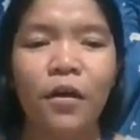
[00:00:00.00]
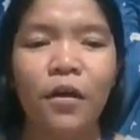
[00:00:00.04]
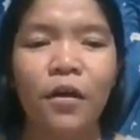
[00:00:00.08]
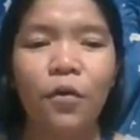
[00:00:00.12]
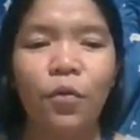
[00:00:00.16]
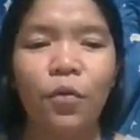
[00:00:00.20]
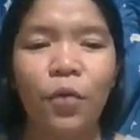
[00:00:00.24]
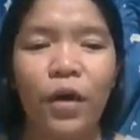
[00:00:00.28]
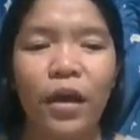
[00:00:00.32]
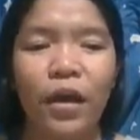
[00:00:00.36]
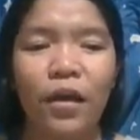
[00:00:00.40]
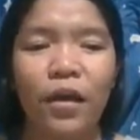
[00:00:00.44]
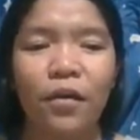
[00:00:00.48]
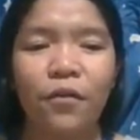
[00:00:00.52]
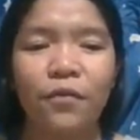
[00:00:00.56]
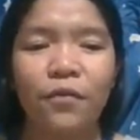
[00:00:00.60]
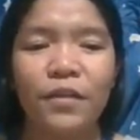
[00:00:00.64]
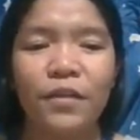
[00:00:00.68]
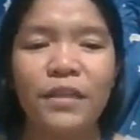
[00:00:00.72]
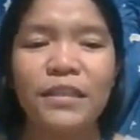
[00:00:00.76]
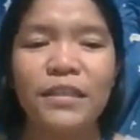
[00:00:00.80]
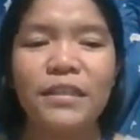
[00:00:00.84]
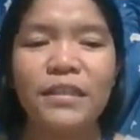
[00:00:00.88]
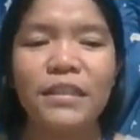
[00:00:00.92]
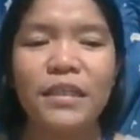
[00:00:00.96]
where
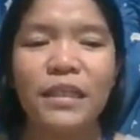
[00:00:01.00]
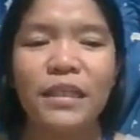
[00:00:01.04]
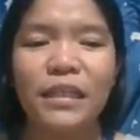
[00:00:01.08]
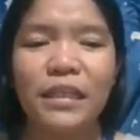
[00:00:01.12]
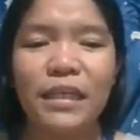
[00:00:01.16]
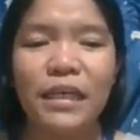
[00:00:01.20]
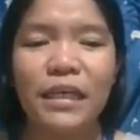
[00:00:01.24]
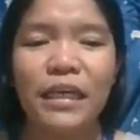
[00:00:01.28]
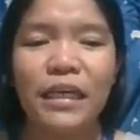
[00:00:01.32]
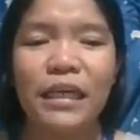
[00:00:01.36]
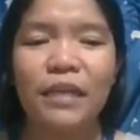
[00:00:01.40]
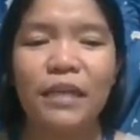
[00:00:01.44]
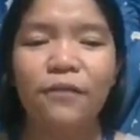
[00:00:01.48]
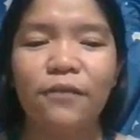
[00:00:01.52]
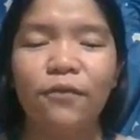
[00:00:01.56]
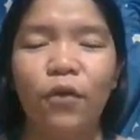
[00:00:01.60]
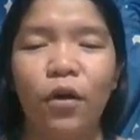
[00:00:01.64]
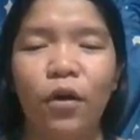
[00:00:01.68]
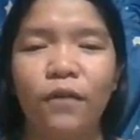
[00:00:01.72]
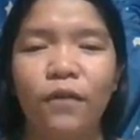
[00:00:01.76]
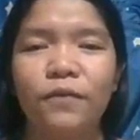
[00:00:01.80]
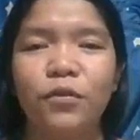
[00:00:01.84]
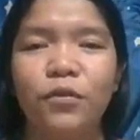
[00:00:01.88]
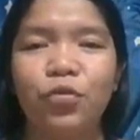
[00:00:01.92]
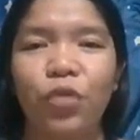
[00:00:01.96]
this technique
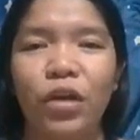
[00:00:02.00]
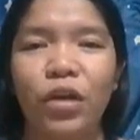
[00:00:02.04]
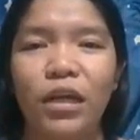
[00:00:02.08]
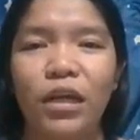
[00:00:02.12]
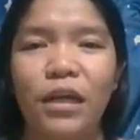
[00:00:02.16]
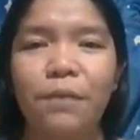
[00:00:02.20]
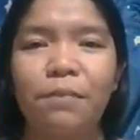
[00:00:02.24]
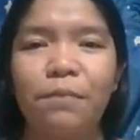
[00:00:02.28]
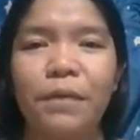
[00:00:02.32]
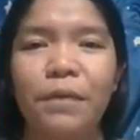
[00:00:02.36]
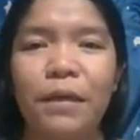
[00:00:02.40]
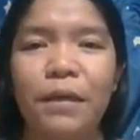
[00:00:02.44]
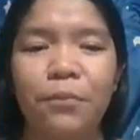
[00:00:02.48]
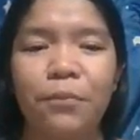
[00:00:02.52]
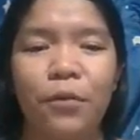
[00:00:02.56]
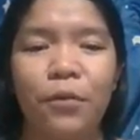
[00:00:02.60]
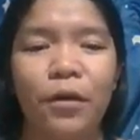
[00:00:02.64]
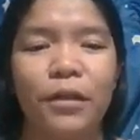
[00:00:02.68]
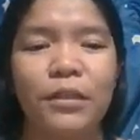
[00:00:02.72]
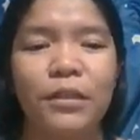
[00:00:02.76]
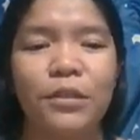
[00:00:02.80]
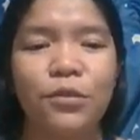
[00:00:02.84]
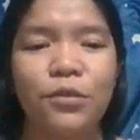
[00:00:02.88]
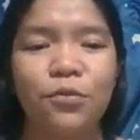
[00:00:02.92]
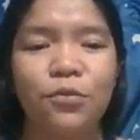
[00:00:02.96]
involved training
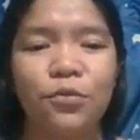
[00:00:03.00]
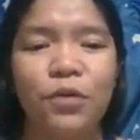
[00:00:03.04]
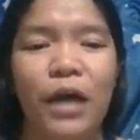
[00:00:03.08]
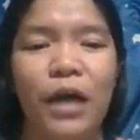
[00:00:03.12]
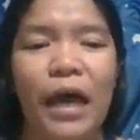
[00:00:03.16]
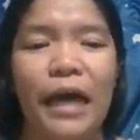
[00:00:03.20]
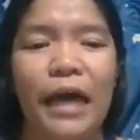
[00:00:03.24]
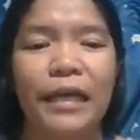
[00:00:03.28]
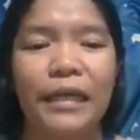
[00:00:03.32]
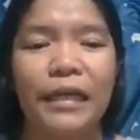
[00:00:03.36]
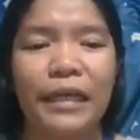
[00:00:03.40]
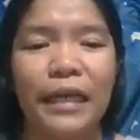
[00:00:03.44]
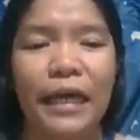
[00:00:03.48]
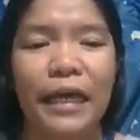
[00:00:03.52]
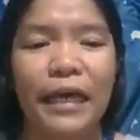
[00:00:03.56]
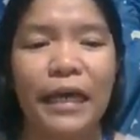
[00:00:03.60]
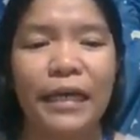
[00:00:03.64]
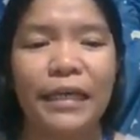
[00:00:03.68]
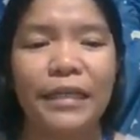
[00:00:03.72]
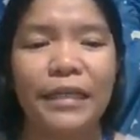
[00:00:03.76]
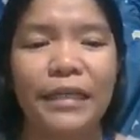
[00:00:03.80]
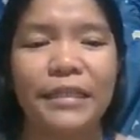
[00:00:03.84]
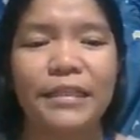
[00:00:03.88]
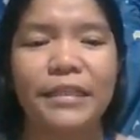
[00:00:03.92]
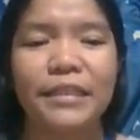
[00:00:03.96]
people to
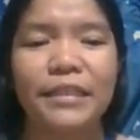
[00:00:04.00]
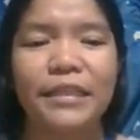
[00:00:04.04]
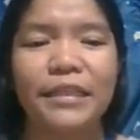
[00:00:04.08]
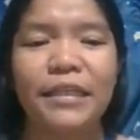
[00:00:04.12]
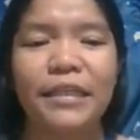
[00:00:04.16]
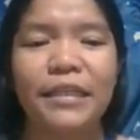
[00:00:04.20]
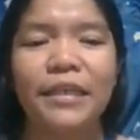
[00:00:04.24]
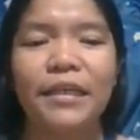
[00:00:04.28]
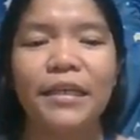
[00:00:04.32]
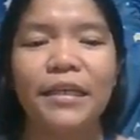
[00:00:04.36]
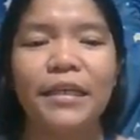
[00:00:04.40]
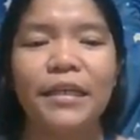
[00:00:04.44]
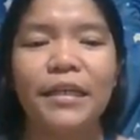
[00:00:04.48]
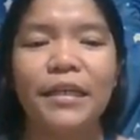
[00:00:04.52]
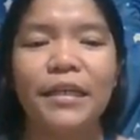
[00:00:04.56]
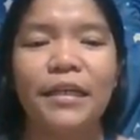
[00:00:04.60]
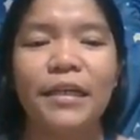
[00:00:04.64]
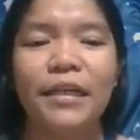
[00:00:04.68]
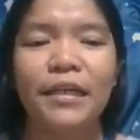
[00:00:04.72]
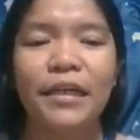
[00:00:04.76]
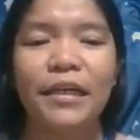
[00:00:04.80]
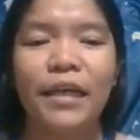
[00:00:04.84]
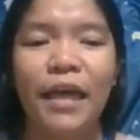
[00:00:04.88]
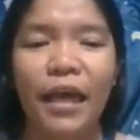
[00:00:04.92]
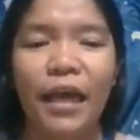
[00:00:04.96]
analyze
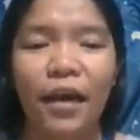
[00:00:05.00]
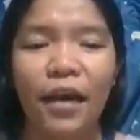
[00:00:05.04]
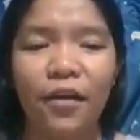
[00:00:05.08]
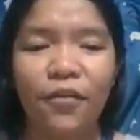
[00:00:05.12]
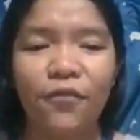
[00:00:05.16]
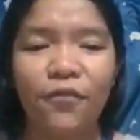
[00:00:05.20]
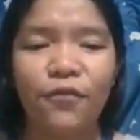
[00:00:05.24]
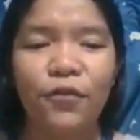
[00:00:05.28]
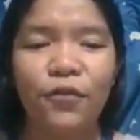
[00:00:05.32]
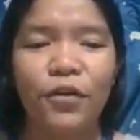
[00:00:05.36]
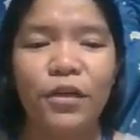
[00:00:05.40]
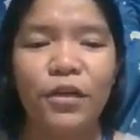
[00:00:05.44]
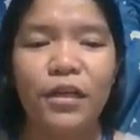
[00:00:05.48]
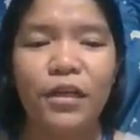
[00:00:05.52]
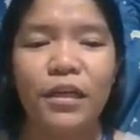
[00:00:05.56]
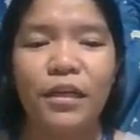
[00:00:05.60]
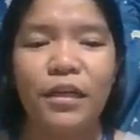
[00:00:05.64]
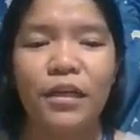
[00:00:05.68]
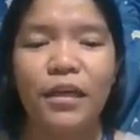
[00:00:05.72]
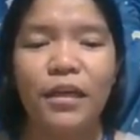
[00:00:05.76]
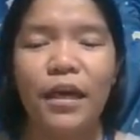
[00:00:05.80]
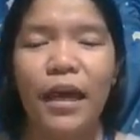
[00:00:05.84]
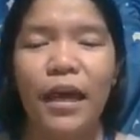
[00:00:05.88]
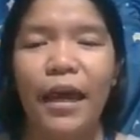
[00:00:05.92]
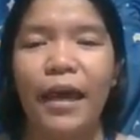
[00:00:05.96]
carefully
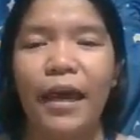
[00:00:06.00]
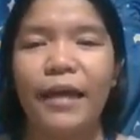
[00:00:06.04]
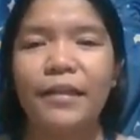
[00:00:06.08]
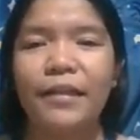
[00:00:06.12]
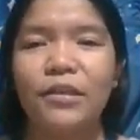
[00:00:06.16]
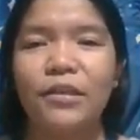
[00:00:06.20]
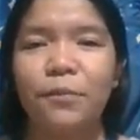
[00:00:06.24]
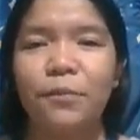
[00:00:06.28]
and